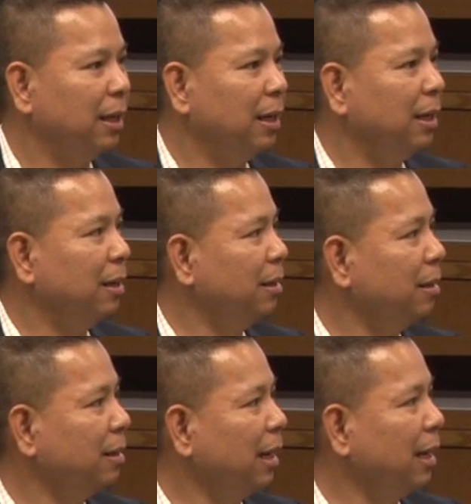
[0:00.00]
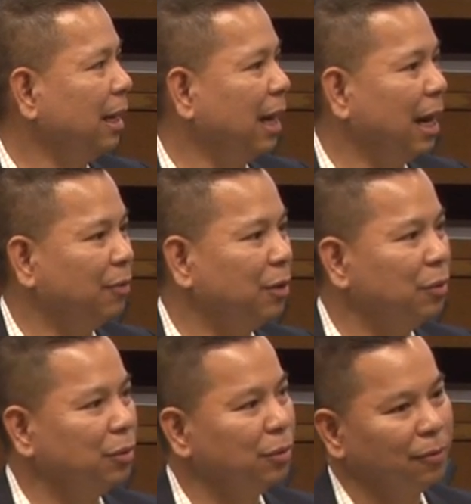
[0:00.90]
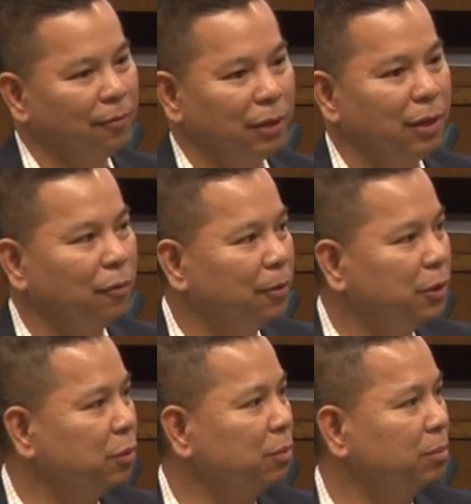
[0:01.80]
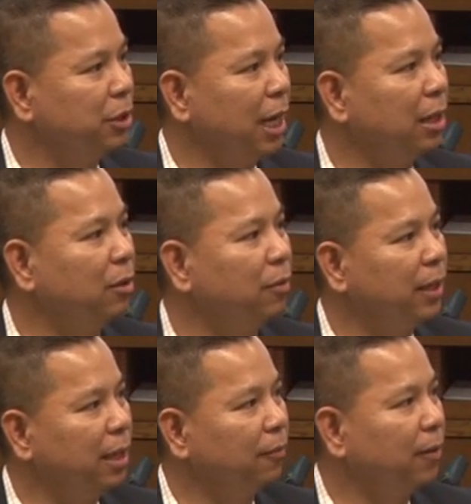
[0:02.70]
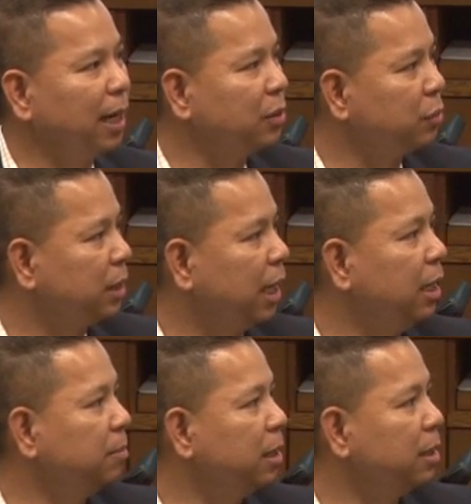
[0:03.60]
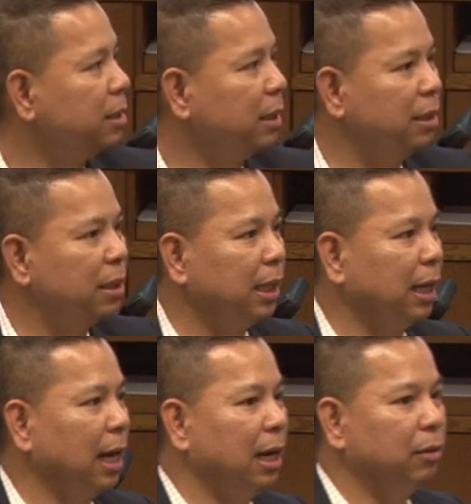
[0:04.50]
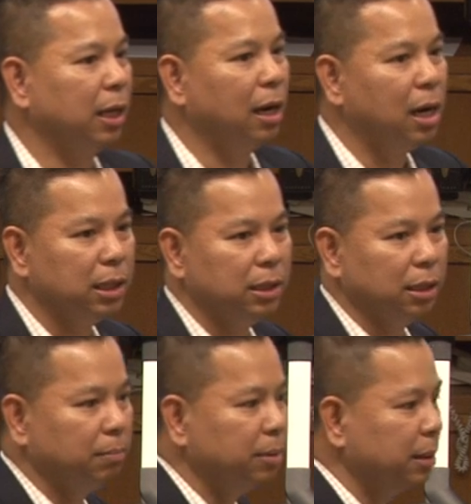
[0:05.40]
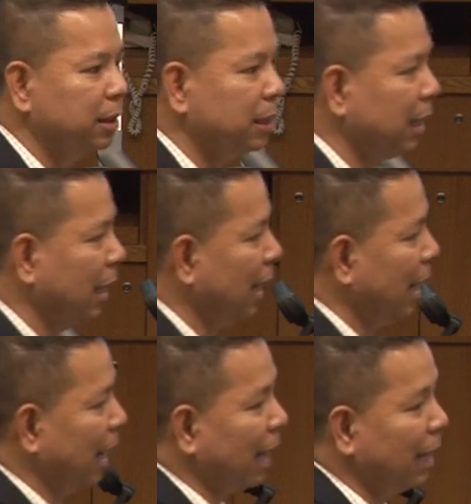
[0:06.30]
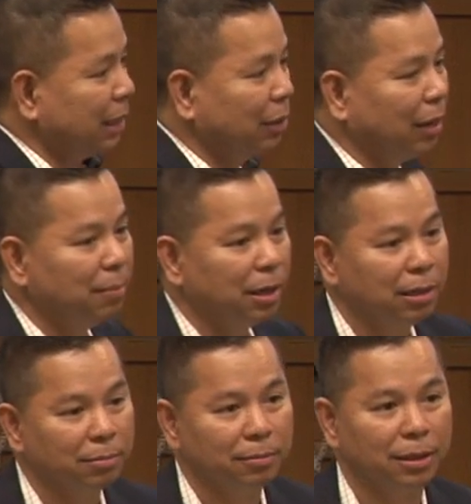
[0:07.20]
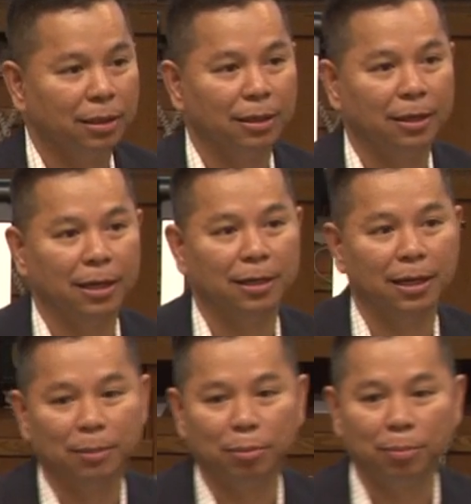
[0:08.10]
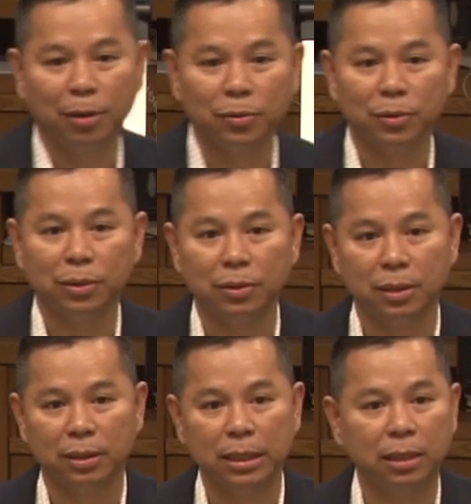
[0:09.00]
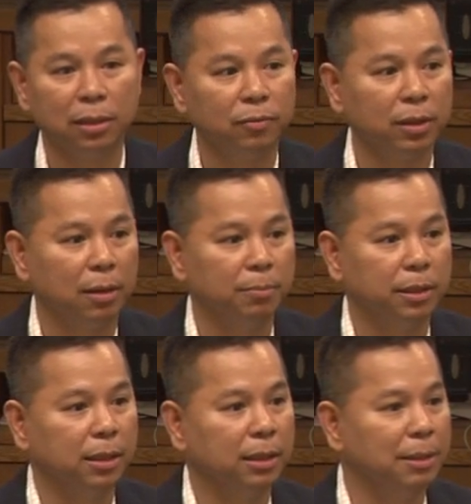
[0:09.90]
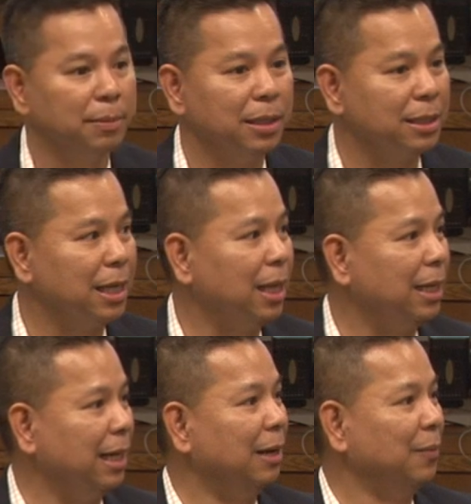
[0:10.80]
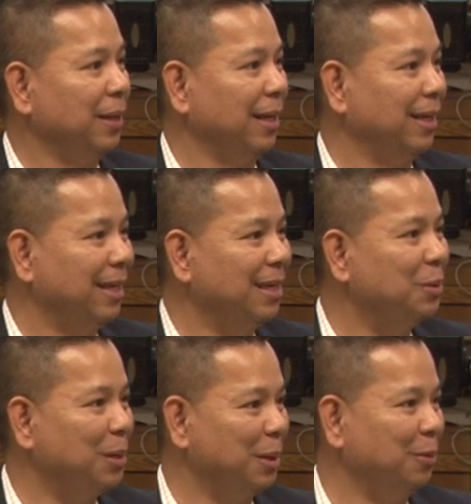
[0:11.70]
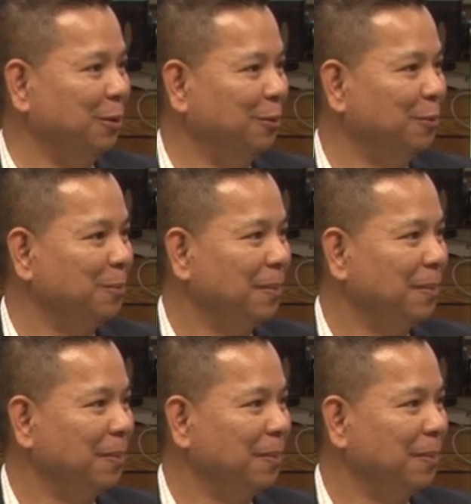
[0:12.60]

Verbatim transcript: uh, I had to go through the very official channel of getting financial statements and looking at how they audit their books. And so I made a, a, a proposal to the CEO of the company, let me consolidate everything under one roof.